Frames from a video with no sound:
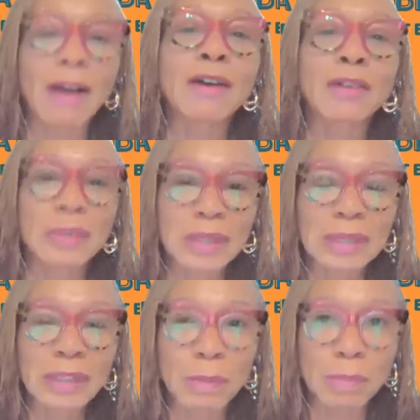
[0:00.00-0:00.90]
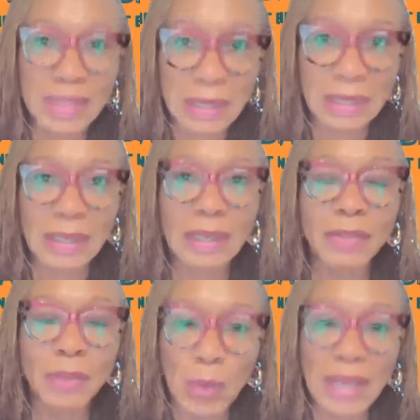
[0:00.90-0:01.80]
are committed
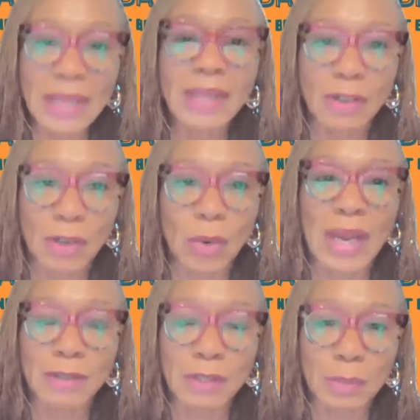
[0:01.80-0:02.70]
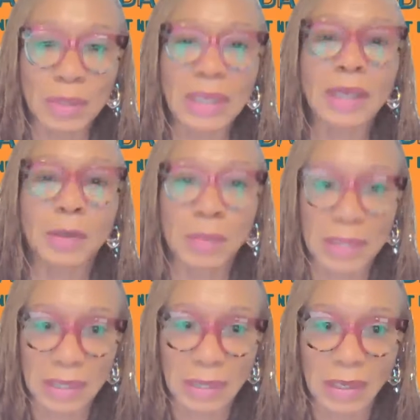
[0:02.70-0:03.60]
in the way they know how to be
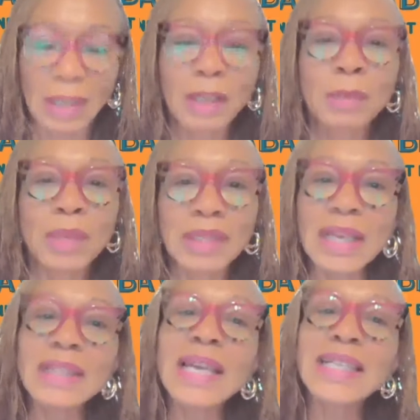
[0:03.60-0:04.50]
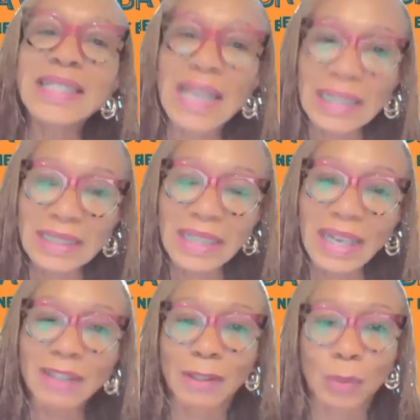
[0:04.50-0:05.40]
committed. But then they
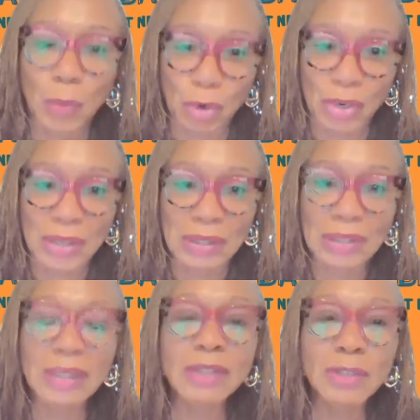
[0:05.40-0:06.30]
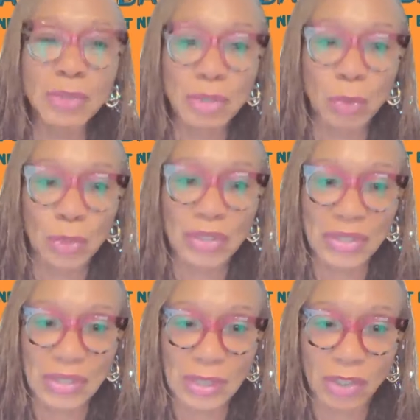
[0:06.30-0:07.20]
delegate the work into the
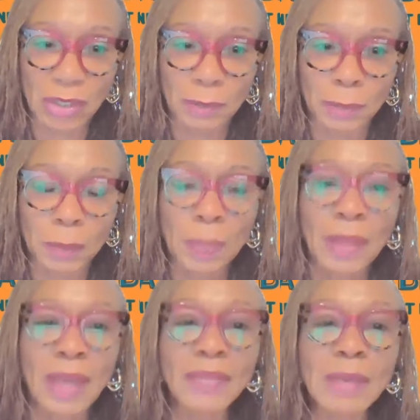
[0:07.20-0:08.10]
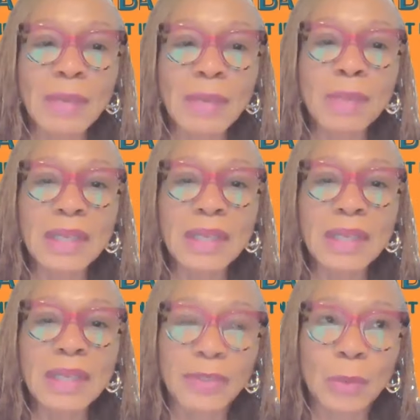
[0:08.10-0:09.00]
organization. And they may
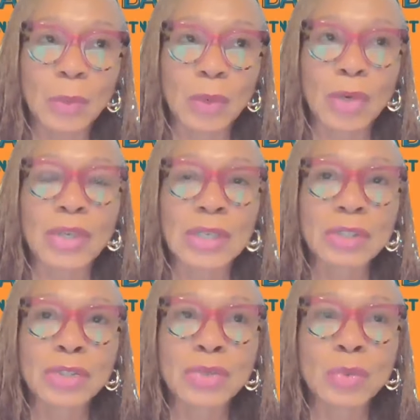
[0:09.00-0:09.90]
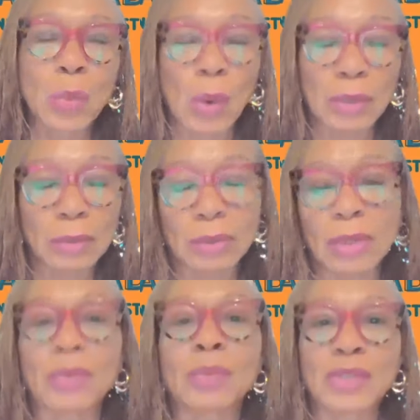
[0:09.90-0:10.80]
delegate the work to,
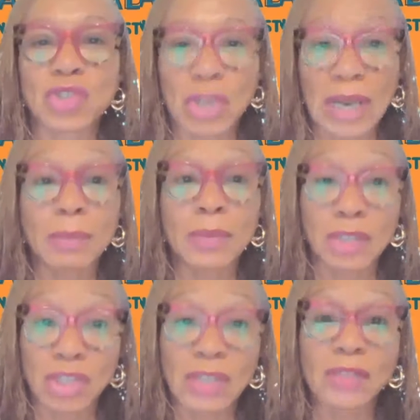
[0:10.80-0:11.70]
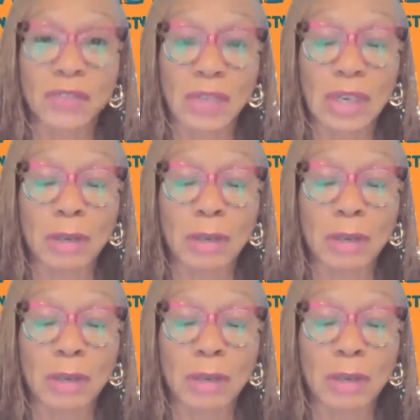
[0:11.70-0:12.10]
this job, the chief